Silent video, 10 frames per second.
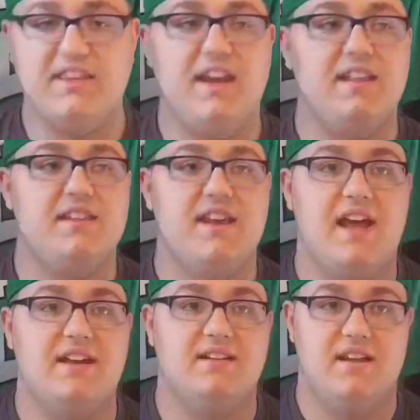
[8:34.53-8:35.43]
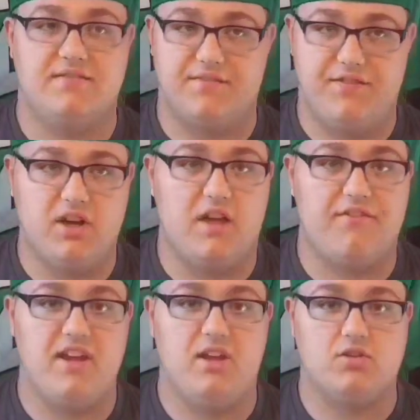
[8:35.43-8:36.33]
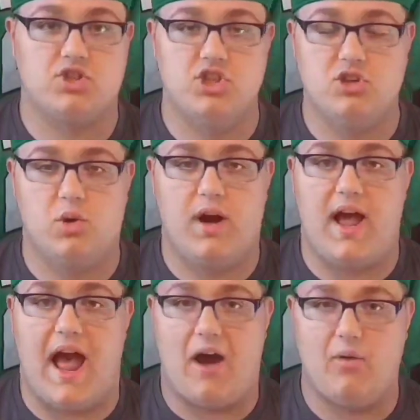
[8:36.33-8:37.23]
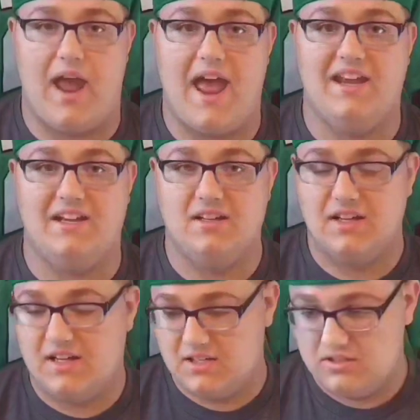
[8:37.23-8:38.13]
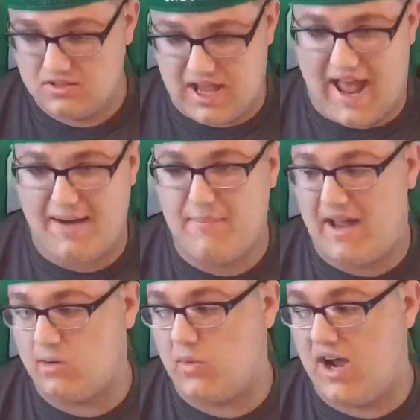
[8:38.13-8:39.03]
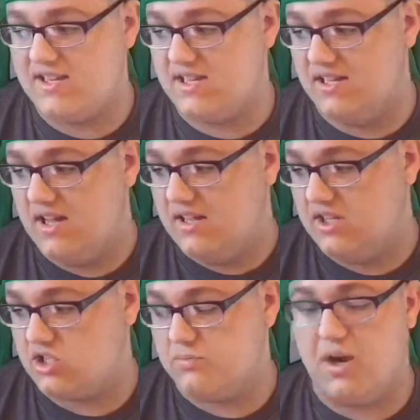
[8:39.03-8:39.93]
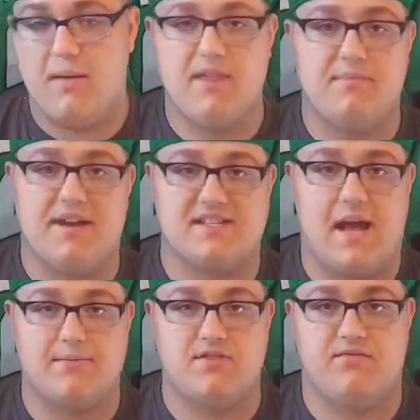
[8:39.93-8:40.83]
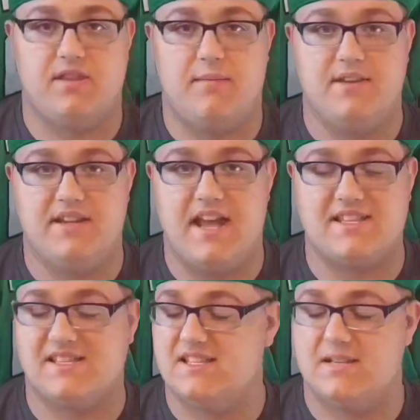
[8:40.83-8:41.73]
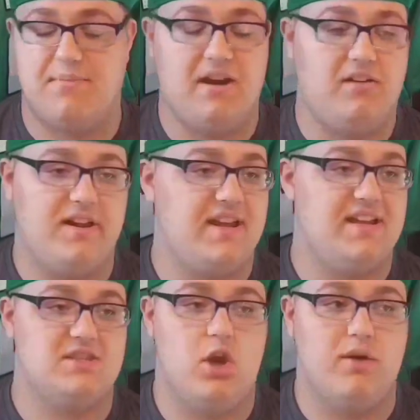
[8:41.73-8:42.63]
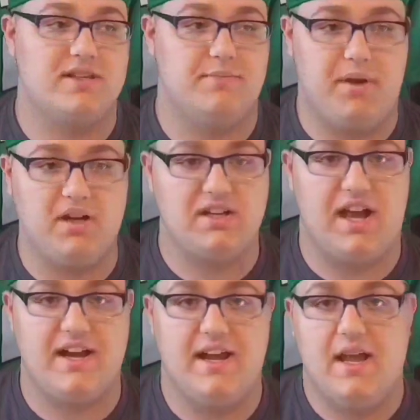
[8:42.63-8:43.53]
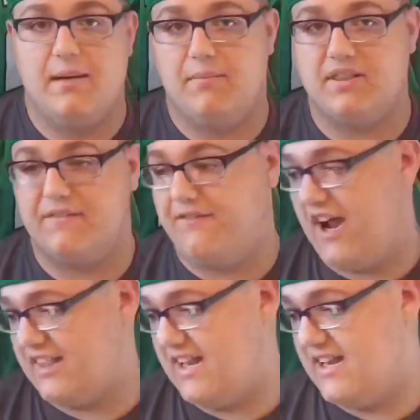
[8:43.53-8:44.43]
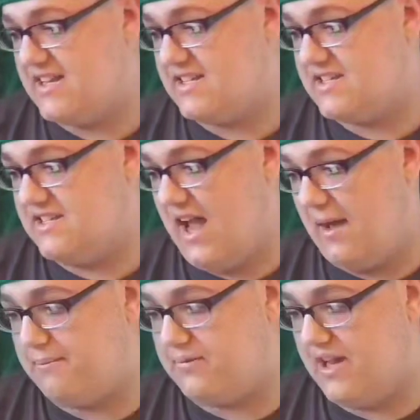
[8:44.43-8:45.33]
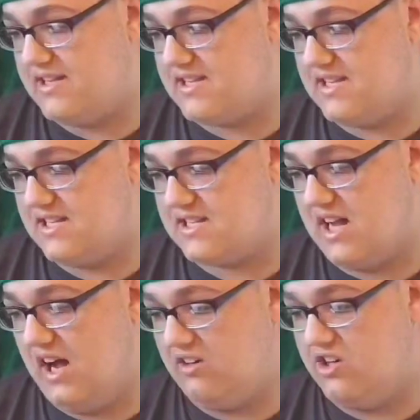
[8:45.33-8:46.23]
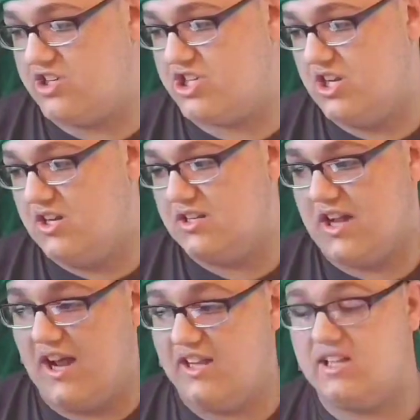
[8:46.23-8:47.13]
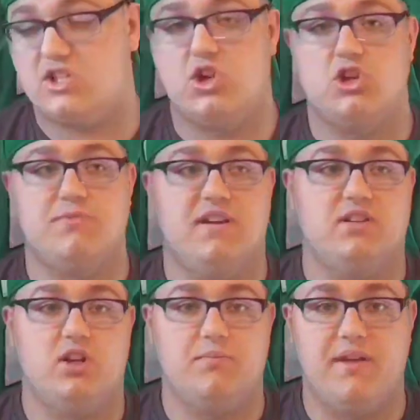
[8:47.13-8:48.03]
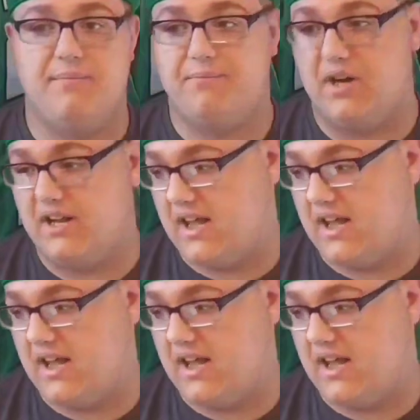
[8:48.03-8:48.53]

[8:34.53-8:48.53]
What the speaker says: But at the end of the day, if the Philadelphia Eagles do go out and add Matt Araiza, this will probably be the best option for them to get, since apparently he is known as the punt god. But the fact that he has not played since college kind of concerns me a little bit.